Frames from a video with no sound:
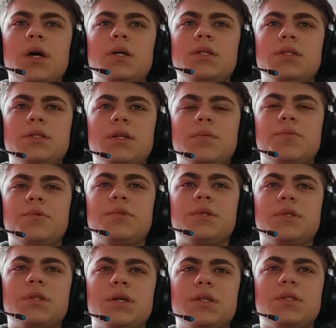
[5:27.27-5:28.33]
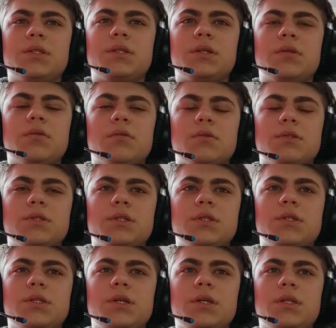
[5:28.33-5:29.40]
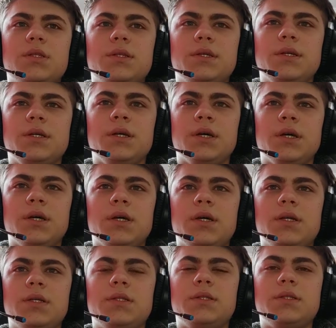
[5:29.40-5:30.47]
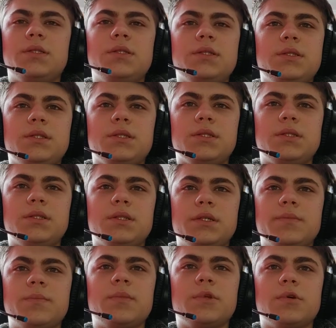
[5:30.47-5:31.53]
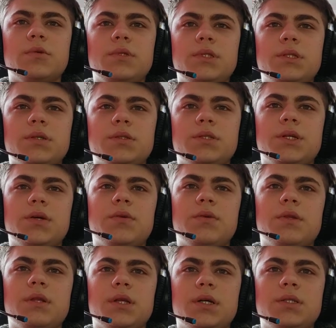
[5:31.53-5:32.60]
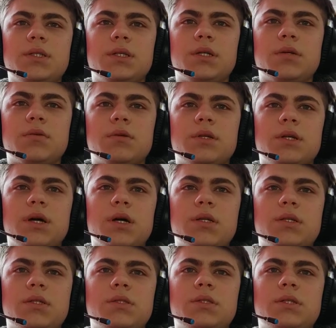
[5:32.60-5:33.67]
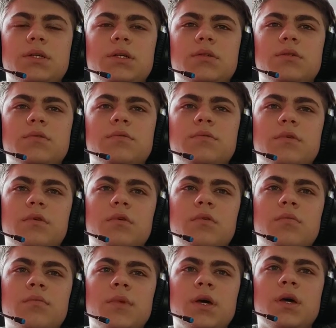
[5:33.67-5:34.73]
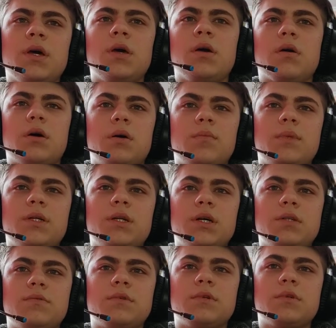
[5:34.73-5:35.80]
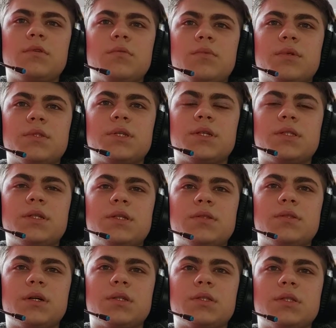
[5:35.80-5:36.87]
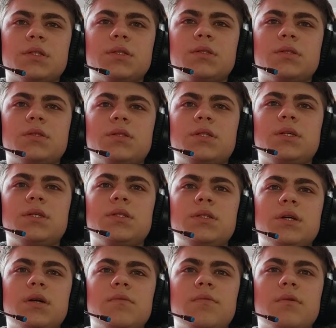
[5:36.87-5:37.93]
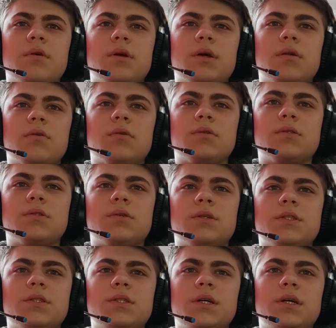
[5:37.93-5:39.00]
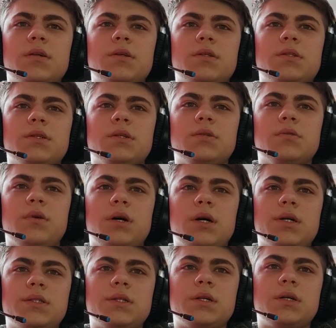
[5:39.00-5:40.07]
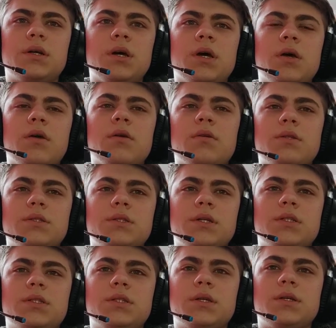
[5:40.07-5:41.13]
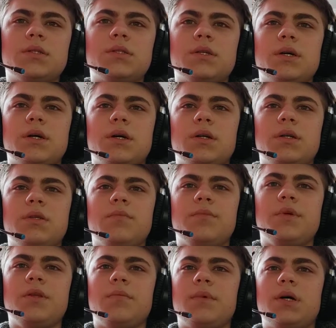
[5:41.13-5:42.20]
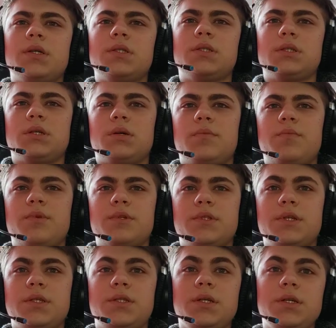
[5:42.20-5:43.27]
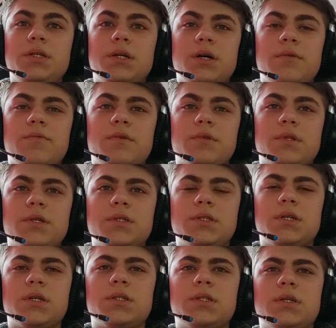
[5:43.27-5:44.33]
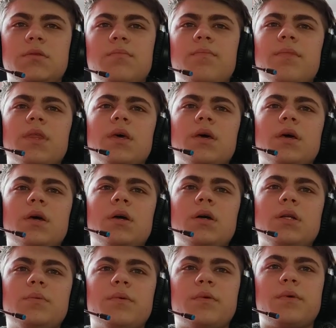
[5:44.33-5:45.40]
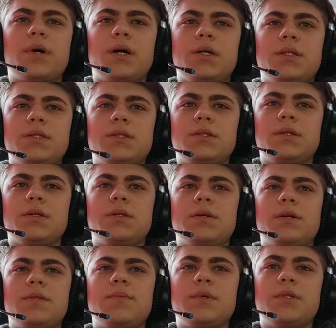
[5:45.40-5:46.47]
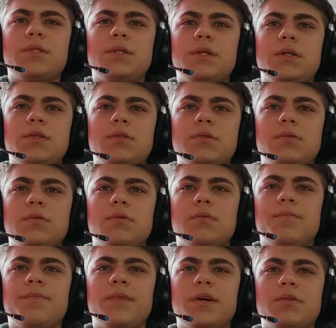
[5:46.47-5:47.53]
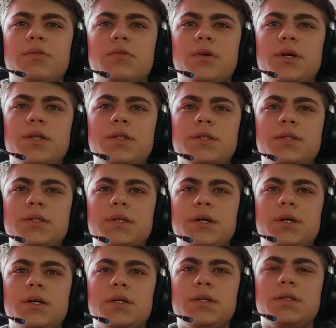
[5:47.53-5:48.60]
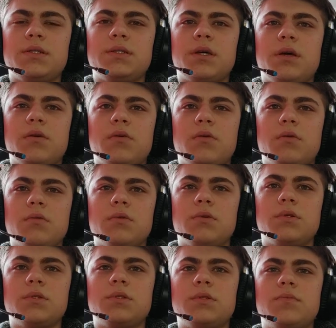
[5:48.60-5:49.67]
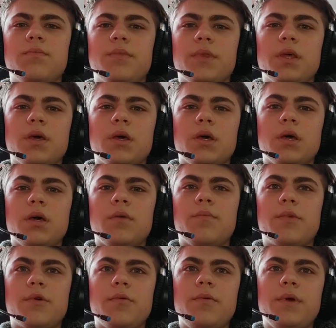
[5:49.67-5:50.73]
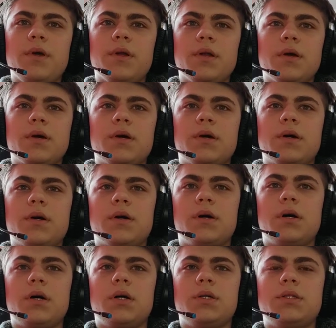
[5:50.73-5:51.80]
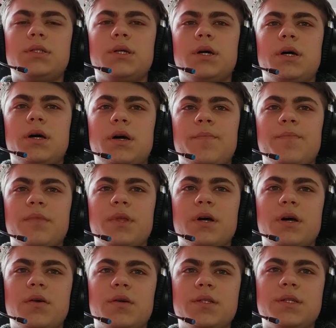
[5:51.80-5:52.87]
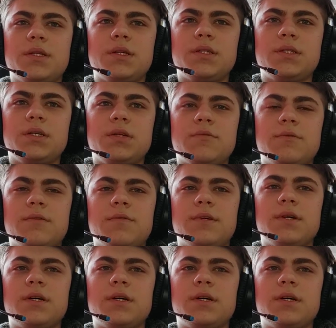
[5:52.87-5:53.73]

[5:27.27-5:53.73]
distributed ledger technology In a DLT system, nodes or shared ledger connect to form common network to process transactions. This network can also extend to other jurisdictions and minimize processing time for transaction. It provides transparency to authorities and stakeholders, improving the resiliency of a